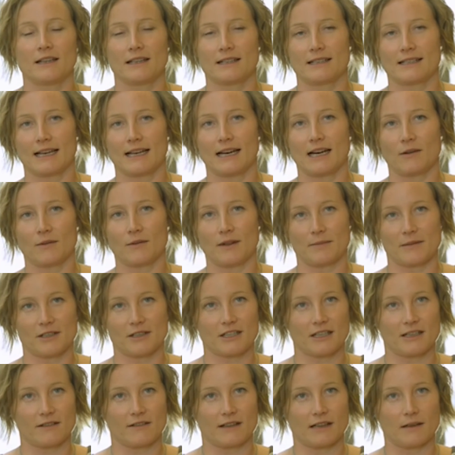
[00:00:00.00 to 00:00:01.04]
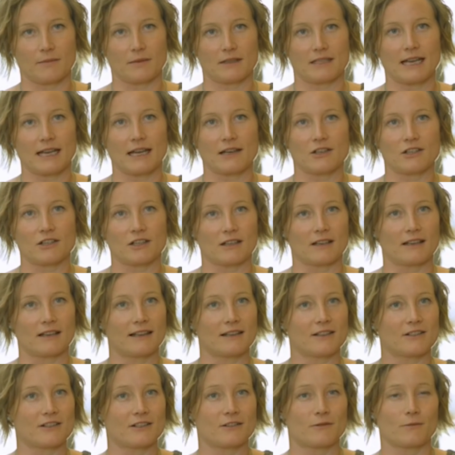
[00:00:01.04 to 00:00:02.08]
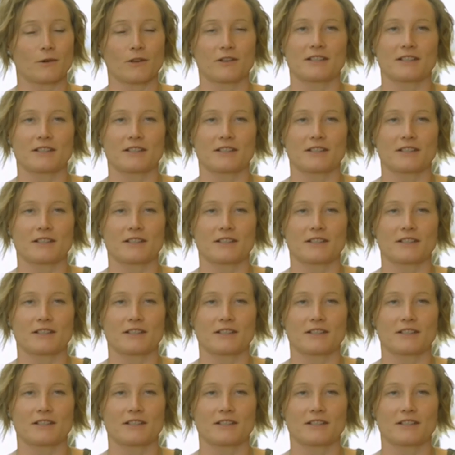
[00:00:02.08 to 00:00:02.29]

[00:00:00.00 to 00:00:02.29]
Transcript: to help them achieve their potential. I just want